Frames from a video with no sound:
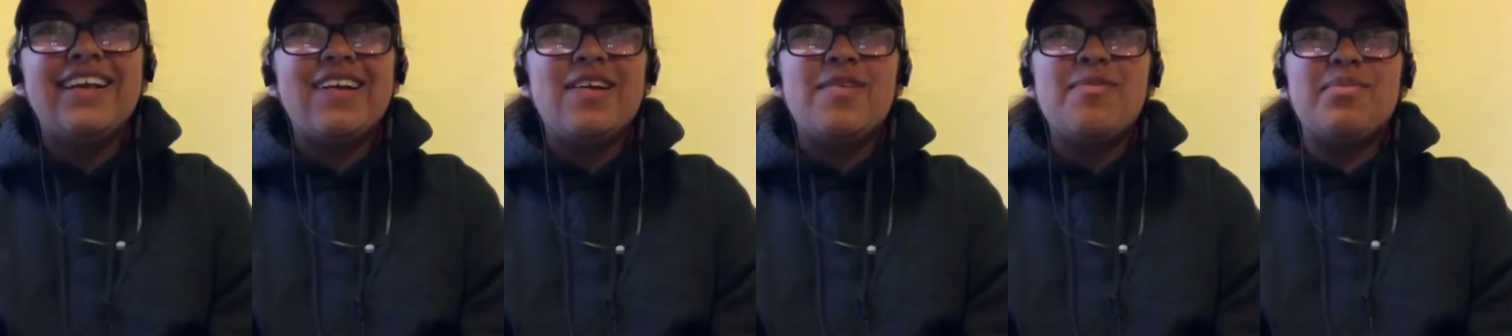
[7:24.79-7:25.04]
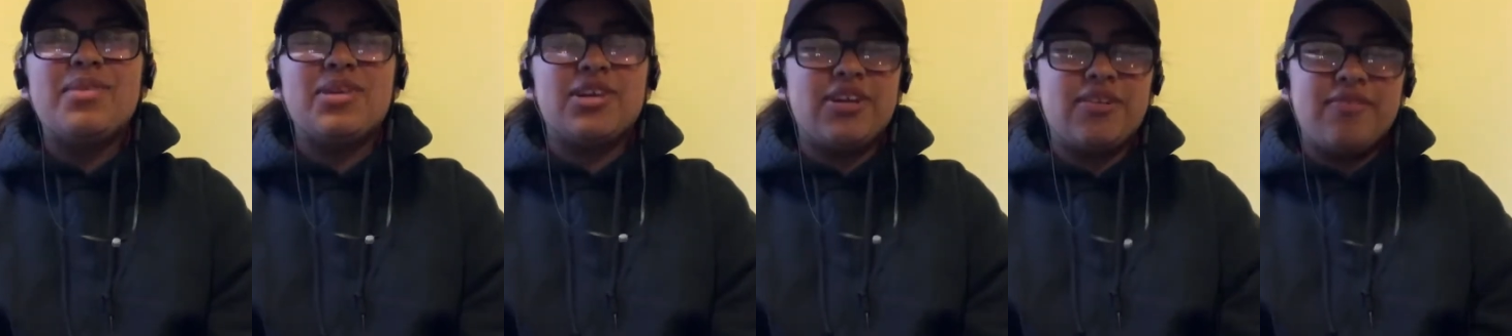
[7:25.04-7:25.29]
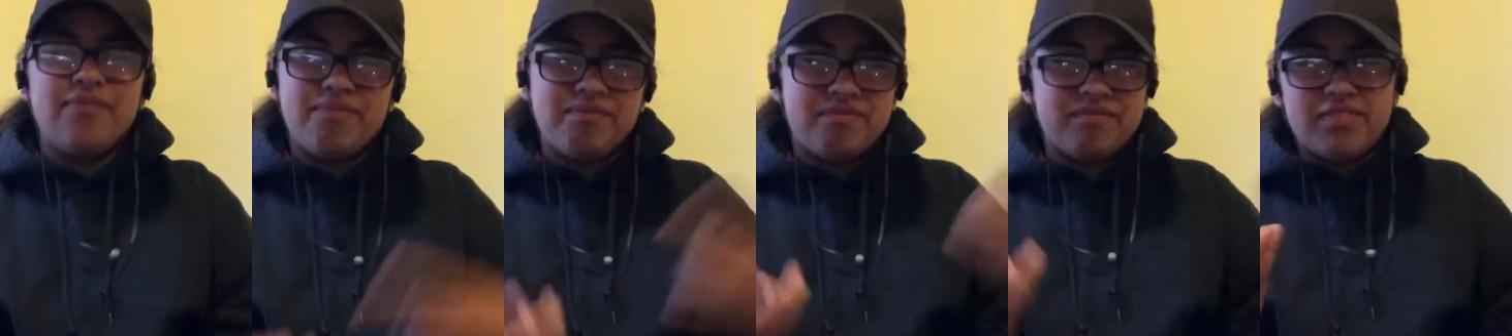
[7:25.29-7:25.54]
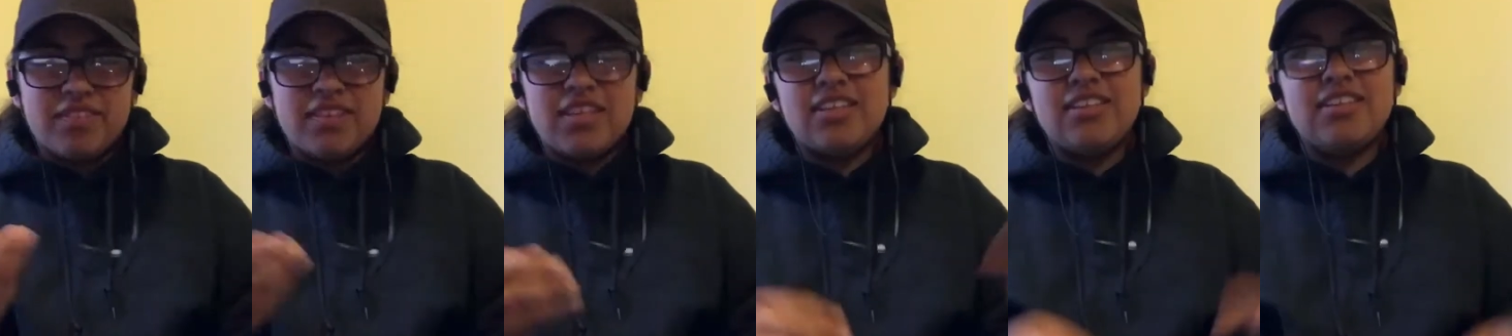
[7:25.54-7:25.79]
But
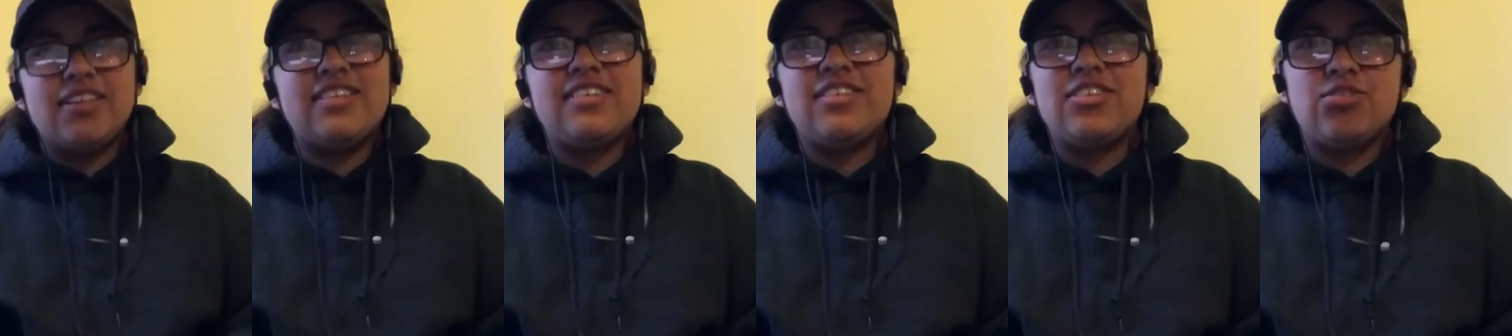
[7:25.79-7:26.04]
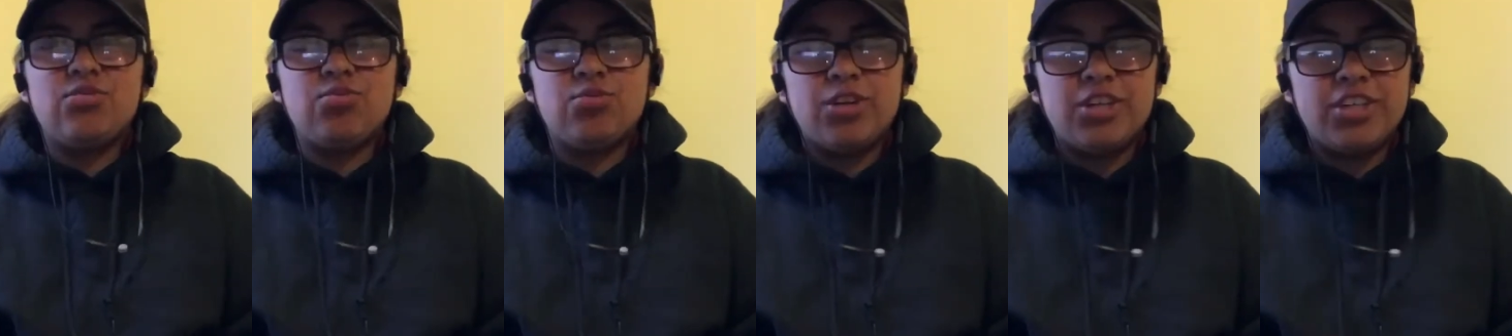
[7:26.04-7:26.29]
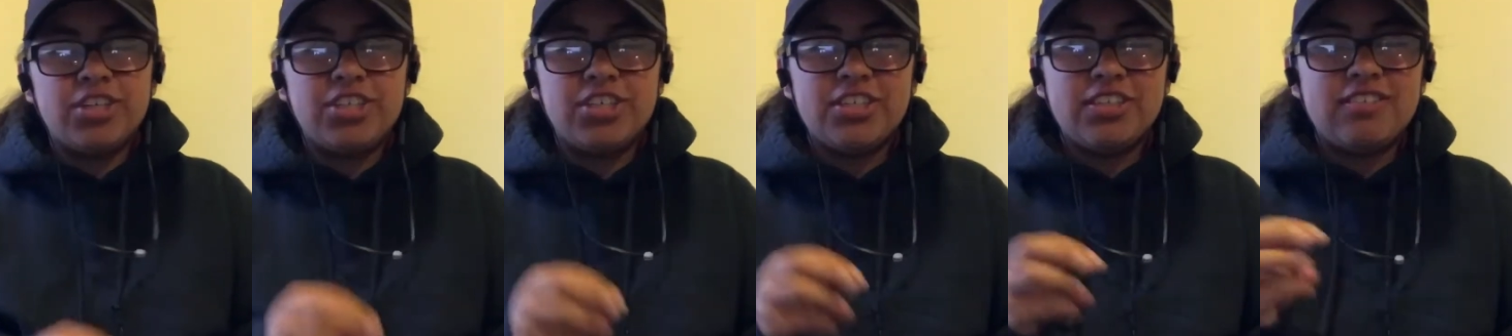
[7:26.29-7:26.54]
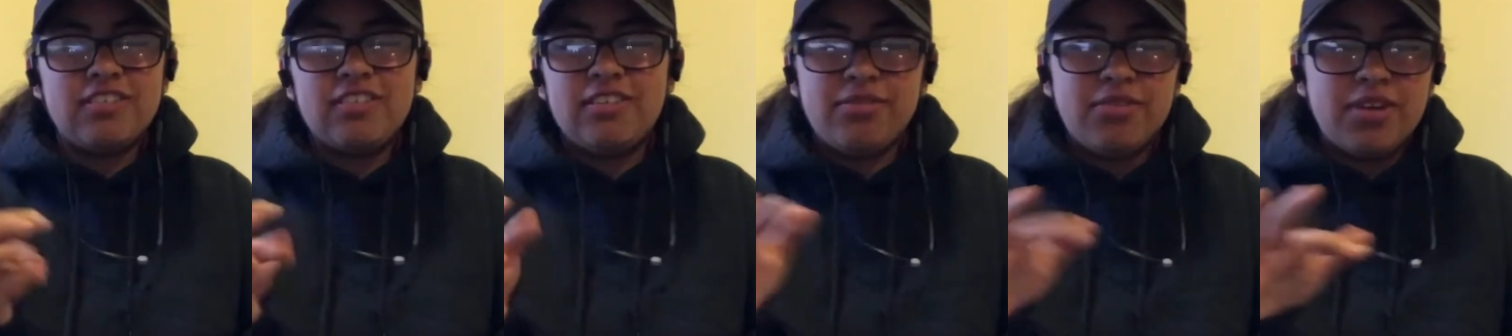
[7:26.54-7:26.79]
let's just watch
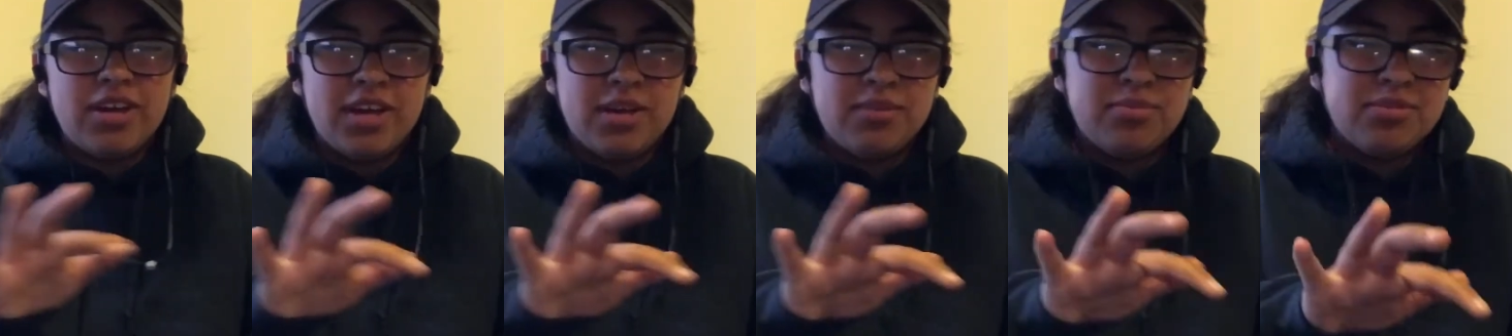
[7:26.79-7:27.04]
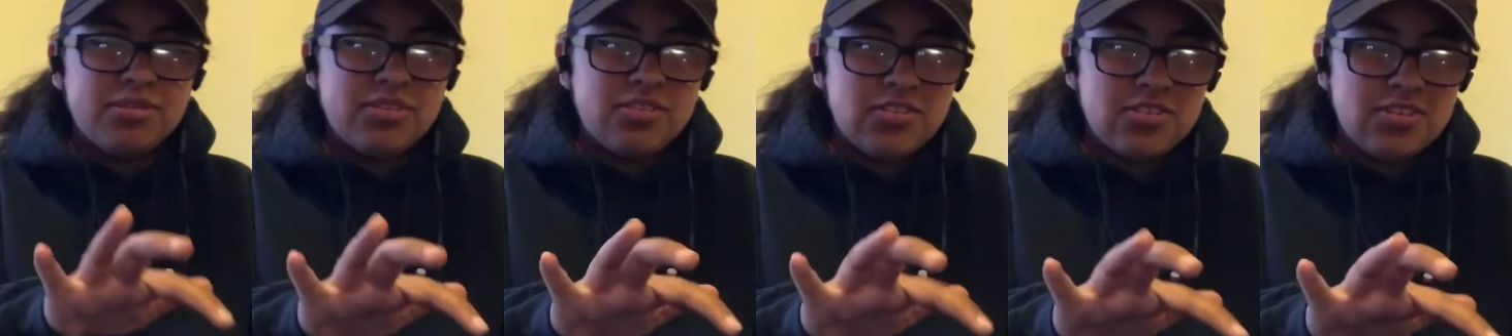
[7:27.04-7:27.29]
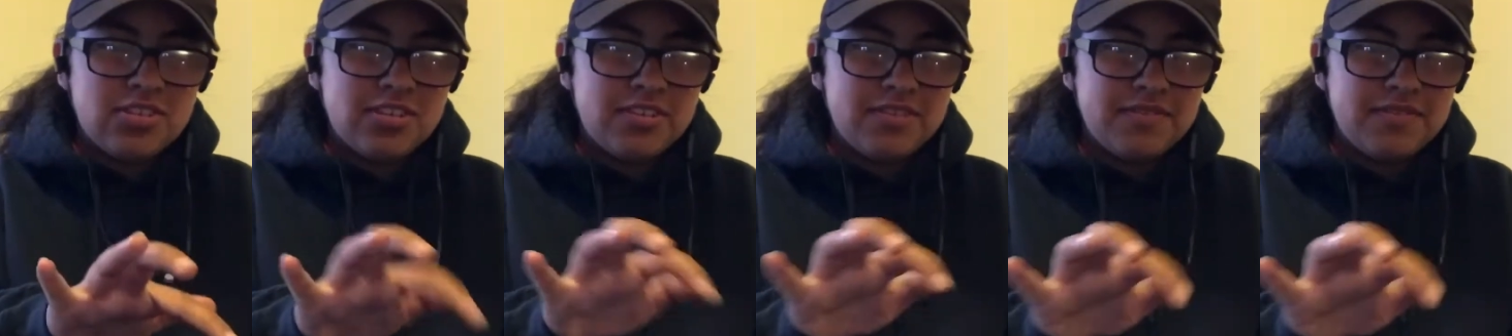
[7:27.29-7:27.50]
it, see what happens.